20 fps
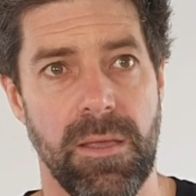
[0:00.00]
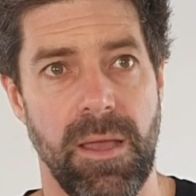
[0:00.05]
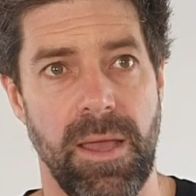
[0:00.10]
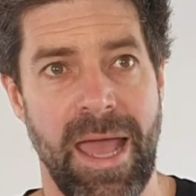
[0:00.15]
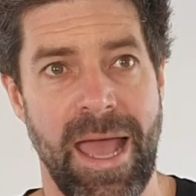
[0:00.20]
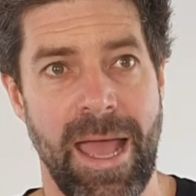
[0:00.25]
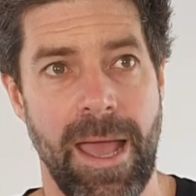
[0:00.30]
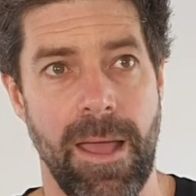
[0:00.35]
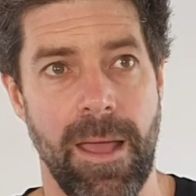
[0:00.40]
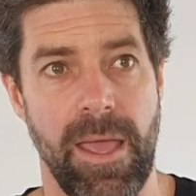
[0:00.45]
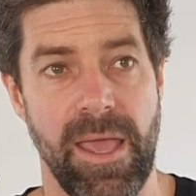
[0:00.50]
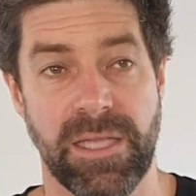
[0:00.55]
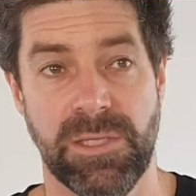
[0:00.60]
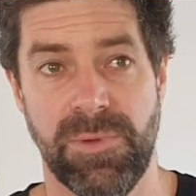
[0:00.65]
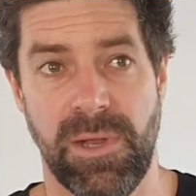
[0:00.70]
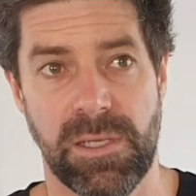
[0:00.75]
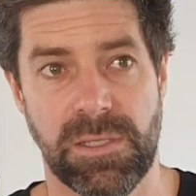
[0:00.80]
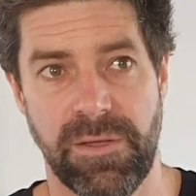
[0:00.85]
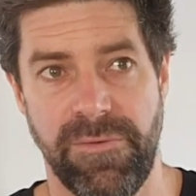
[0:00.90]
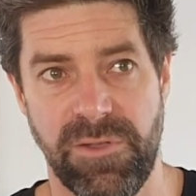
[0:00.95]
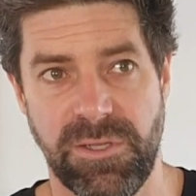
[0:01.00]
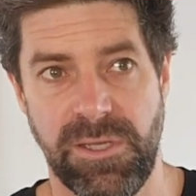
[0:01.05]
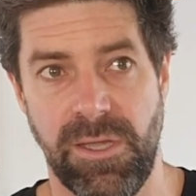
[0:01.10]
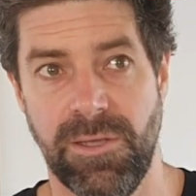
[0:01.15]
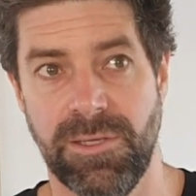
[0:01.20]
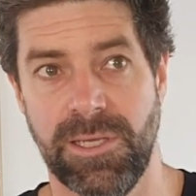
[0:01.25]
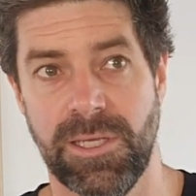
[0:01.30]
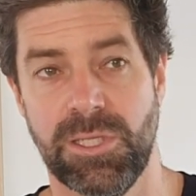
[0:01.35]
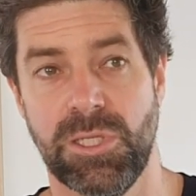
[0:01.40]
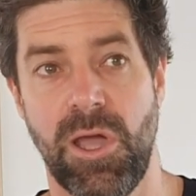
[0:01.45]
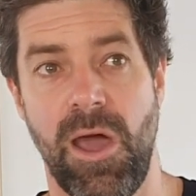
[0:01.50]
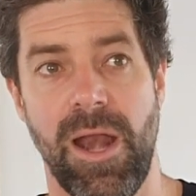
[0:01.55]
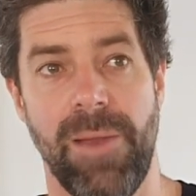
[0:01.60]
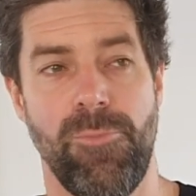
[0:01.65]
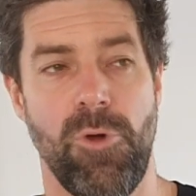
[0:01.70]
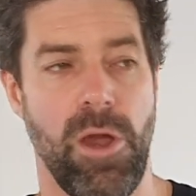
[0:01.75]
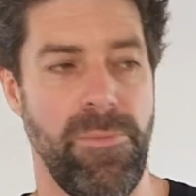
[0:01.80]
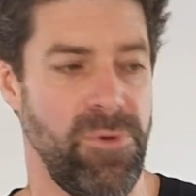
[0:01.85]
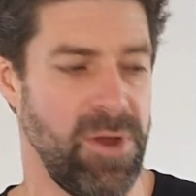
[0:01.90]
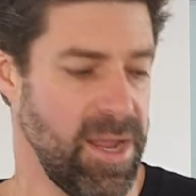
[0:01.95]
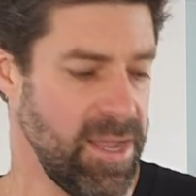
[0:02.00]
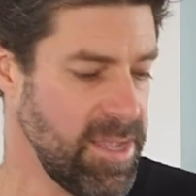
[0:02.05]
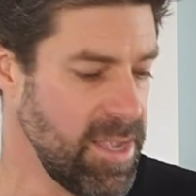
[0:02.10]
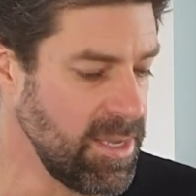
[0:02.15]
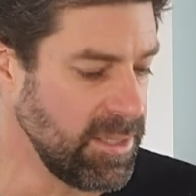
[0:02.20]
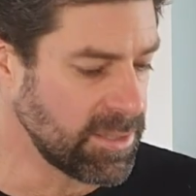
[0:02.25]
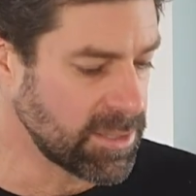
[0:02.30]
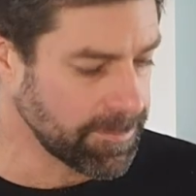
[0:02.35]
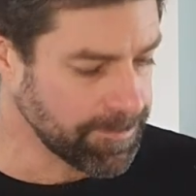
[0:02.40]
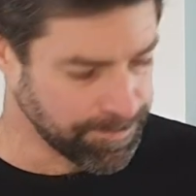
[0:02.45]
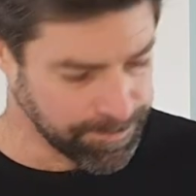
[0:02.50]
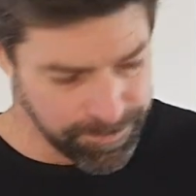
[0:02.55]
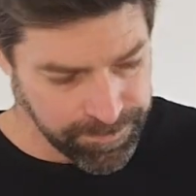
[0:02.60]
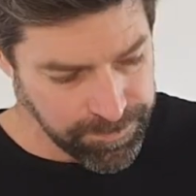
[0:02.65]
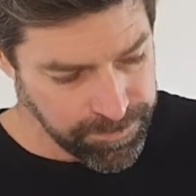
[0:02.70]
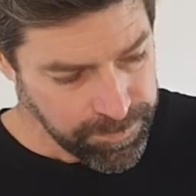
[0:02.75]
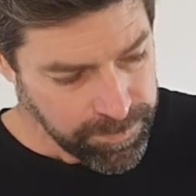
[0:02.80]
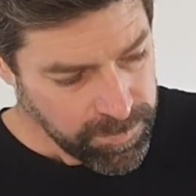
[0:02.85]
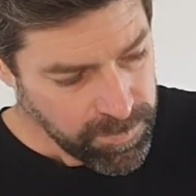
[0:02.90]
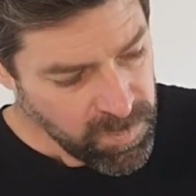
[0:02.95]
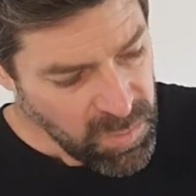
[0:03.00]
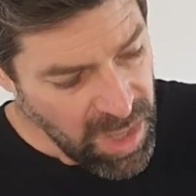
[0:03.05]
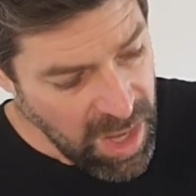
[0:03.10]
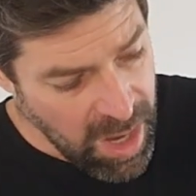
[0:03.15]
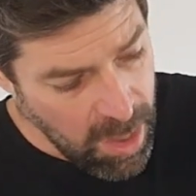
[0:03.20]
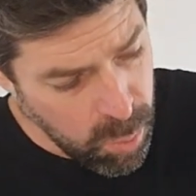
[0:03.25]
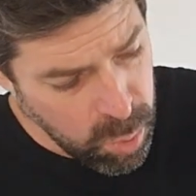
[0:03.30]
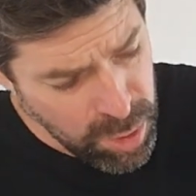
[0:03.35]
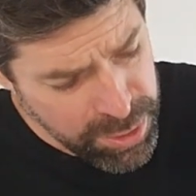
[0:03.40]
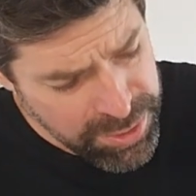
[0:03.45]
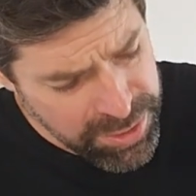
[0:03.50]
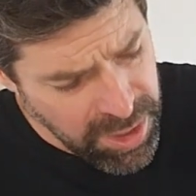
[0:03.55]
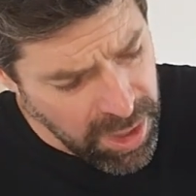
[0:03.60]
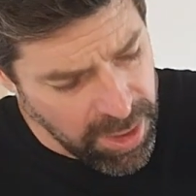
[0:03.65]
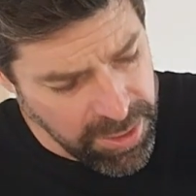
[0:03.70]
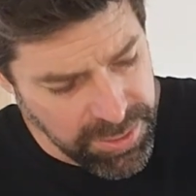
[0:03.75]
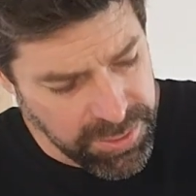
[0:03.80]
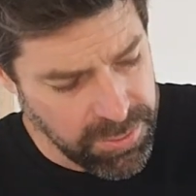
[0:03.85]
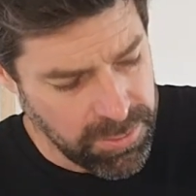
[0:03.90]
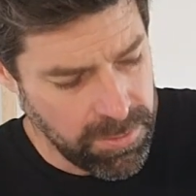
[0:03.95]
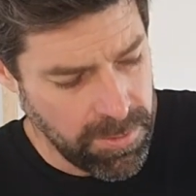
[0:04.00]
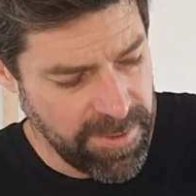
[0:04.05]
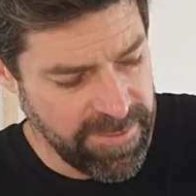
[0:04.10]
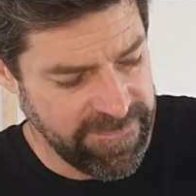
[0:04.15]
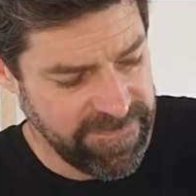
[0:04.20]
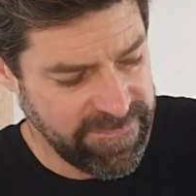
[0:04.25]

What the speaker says: as well as obviously using style appropriate yeast. I would note with